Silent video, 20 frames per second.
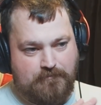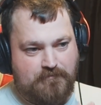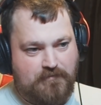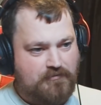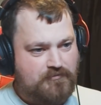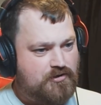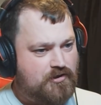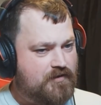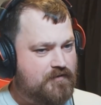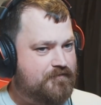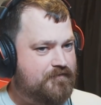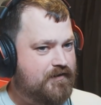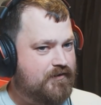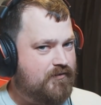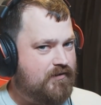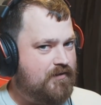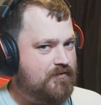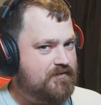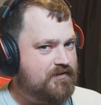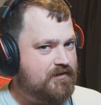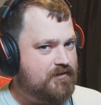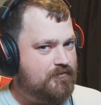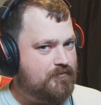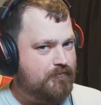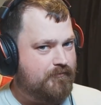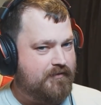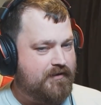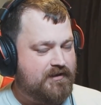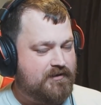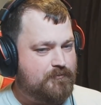trying to figure out the
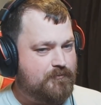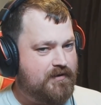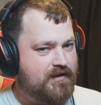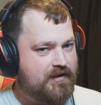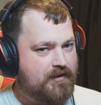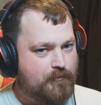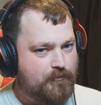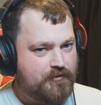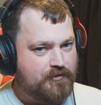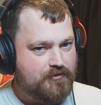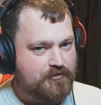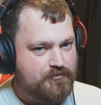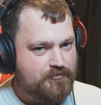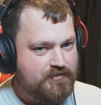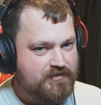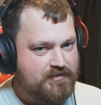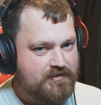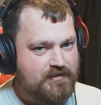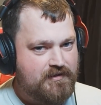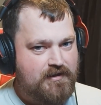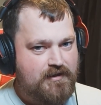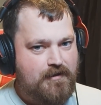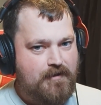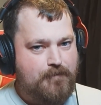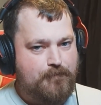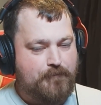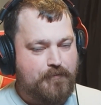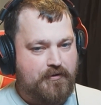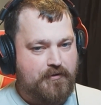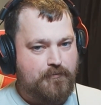correct way I want to do it,
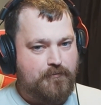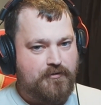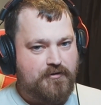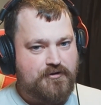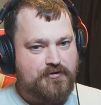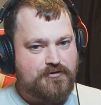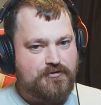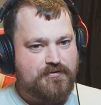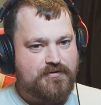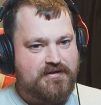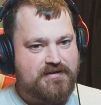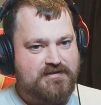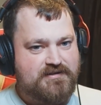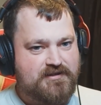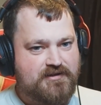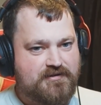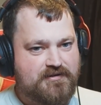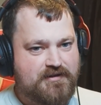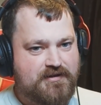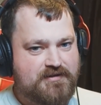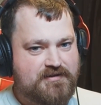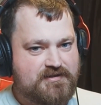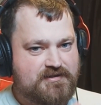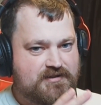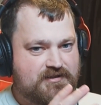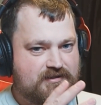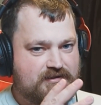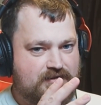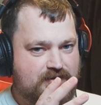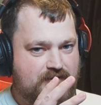but I want to do it so that
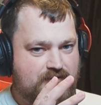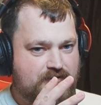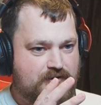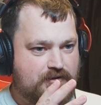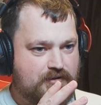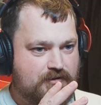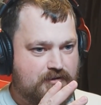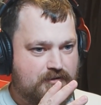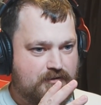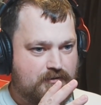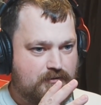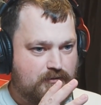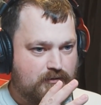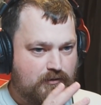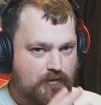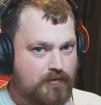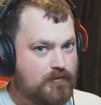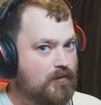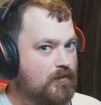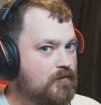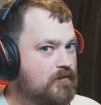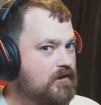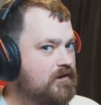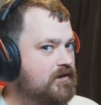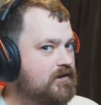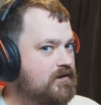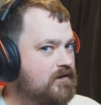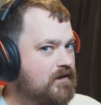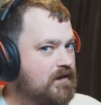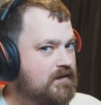the
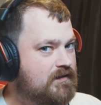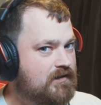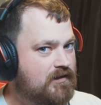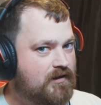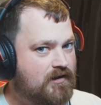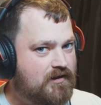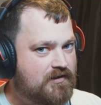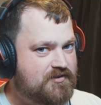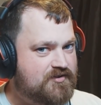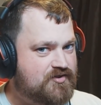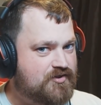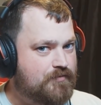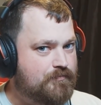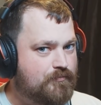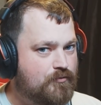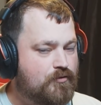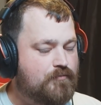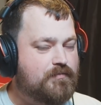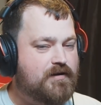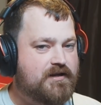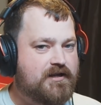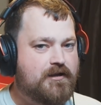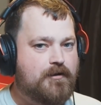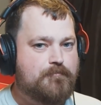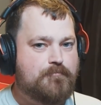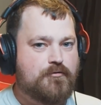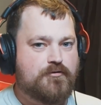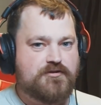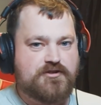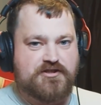longer I last, the more money I
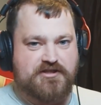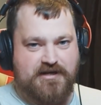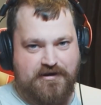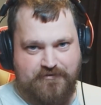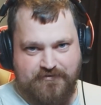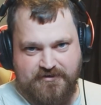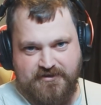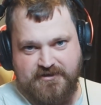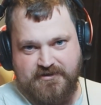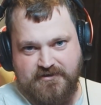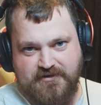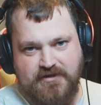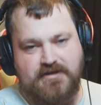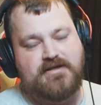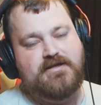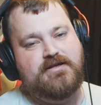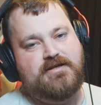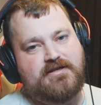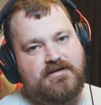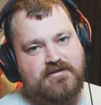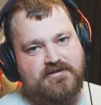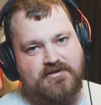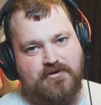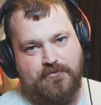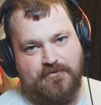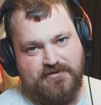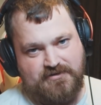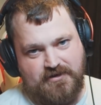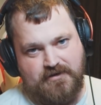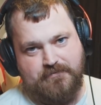put to charity.
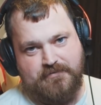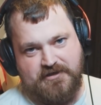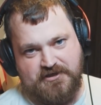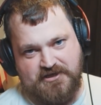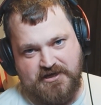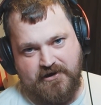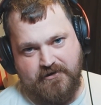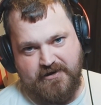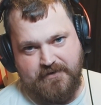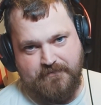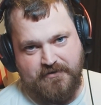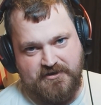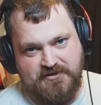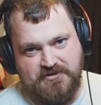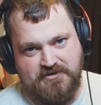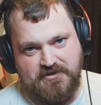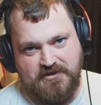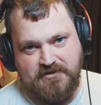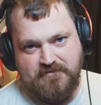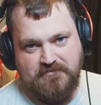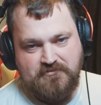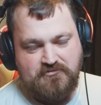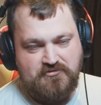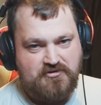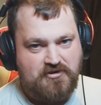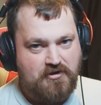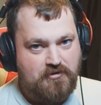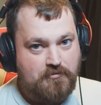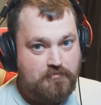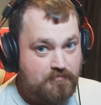So it's going to be a charity-based thing.
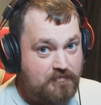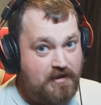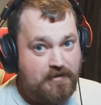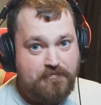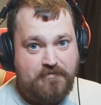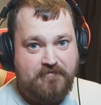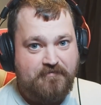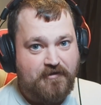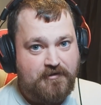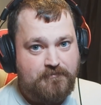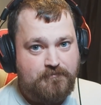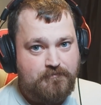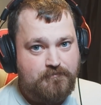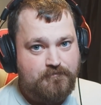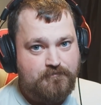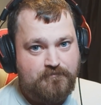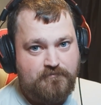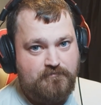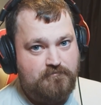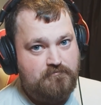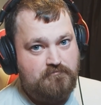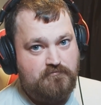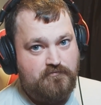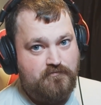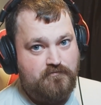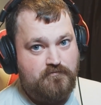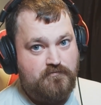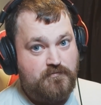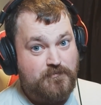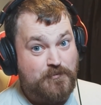So that'll be fun.
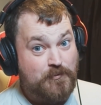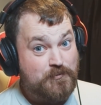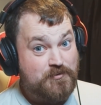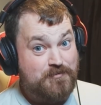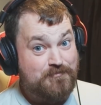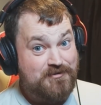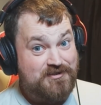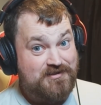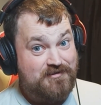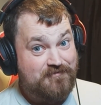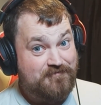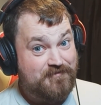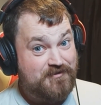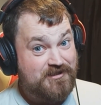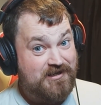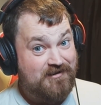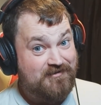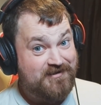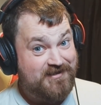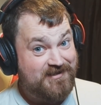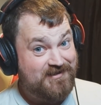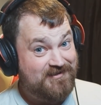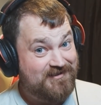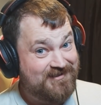Torture myself for charity.